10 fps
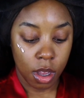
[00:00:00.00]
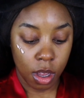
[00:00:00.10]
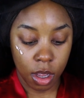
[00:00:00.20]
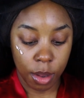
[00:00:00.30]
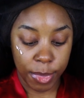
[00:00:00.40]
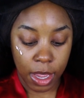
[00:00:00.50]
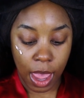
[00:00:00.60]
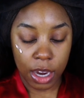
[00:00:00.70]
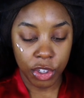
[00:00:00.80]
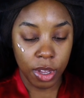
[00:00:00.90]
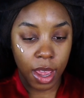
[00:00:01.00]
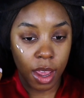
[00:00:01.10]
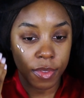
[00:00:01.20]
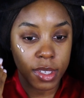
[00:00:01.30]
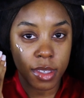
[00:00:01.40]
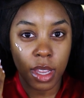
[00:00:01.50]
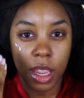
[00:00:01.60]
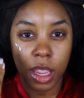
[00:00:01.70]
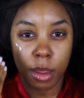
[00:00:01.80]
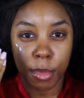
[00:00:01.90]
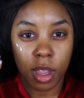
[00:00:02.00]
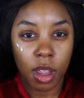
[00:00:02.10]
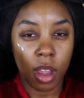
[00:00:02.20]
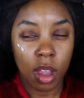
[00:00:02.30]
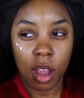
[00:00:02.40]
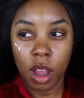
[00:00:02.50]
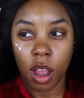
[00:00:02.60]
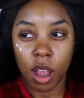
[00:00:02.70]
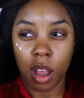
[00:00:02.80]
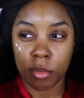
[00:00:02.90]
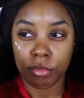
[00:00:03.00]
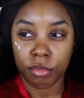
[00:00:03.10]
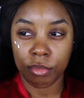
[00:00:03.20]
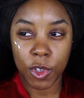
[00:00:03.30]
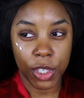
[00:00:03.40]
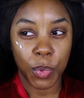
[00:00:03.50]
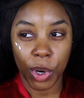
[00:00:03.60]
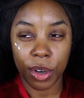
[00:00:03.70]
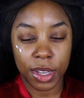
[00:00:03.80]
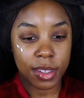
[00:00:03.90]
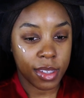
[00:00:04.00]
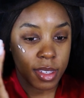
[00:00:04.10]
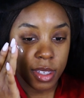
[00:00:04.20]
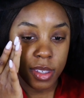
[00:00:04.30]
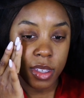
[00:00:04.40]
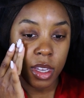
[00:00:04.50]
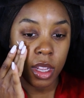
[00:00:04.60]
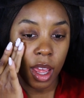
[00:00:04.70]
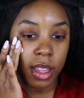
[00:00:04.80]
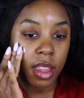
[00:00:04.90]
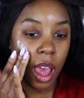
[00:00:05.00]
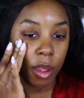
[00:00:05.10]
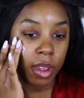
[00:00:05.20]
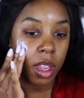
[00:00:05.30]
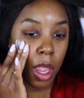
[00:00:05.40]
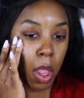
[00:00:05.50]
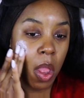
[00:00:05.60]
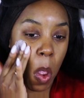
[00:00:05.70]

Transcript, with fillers: um, they actually have the same, um, what's the word, consistency, like how they